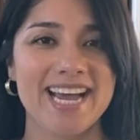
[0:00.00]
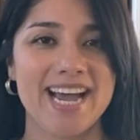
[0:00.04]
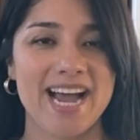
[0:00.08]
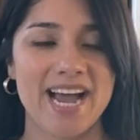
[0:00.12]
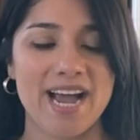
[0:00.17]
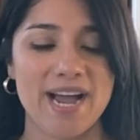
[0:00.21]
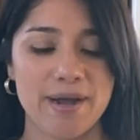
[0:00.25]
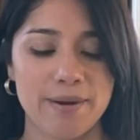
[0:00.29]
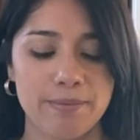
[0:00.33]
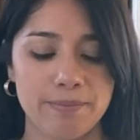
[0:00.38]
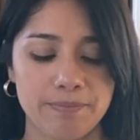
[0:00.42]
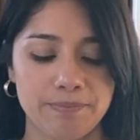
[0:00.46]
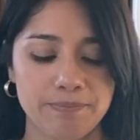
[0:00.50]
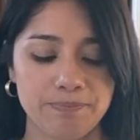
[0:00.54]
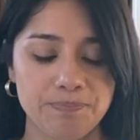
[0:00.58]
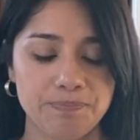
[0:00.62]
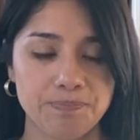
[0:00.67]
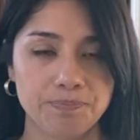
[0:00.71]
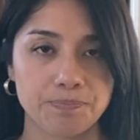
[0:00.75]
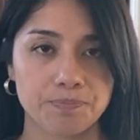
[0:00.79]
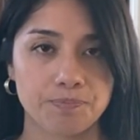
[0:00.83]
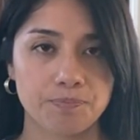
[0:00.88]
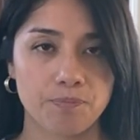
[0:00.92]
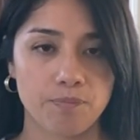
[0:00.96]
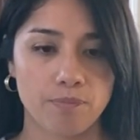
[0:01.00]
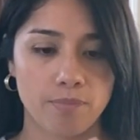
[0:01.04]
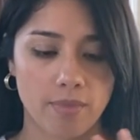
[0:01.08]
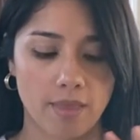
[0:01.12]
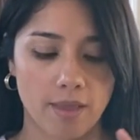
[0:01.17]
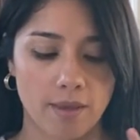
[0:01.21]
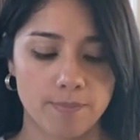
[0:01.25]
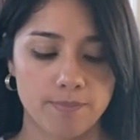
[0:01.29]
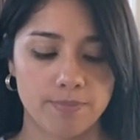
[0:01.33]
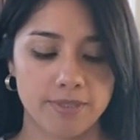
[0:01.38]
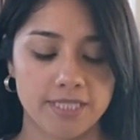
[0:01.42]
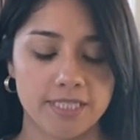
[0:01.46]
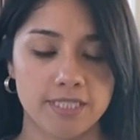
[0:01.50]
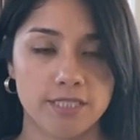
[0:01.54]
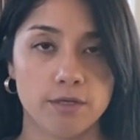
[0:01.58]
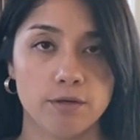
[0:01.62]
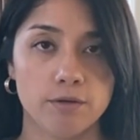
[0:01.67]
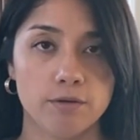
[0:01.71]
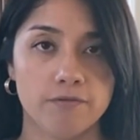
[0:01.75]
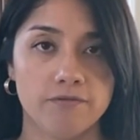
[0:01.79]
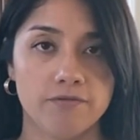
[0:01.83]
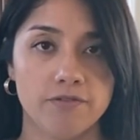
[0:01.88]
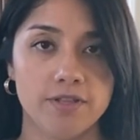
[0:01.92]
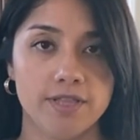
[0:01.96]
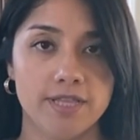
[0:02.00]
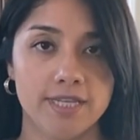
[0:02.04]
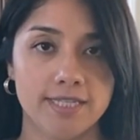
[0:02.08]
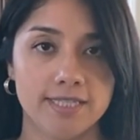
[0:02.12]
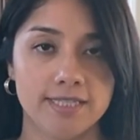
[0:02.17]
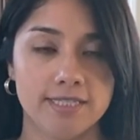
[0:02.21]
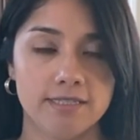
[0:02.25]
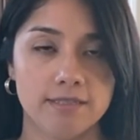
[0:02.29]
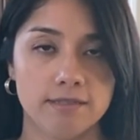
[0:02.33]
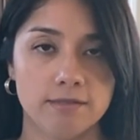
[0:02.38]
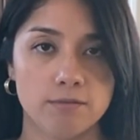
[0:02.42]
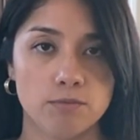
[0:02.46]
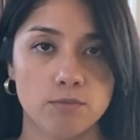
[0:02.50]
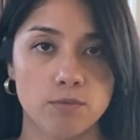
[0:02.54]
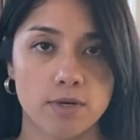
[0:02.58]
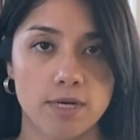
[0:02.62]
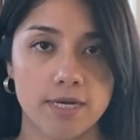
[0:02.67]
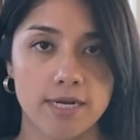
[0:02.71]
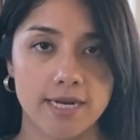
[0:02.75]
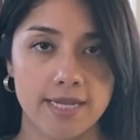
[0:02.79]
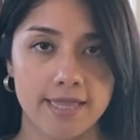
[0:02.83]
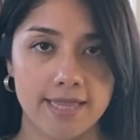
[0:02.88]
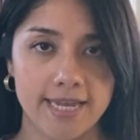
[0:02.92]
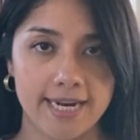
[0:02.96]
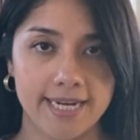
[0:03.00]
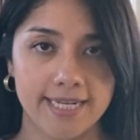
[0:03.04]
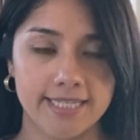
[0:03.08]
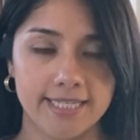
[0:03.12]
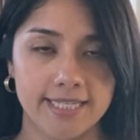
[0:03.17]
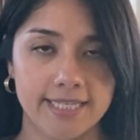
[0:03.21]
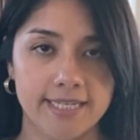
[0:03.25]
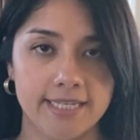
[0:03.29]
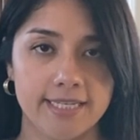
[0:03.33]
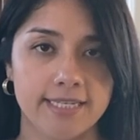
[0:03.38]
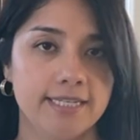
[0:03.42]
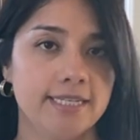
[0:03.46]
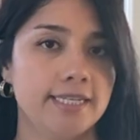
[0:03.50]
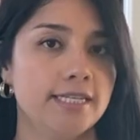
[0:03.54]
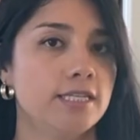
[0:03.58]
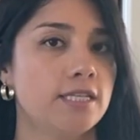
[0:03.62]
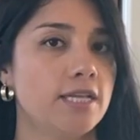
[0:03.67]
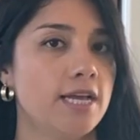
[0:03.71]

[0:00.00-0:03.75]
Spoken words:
But so for this one that I did,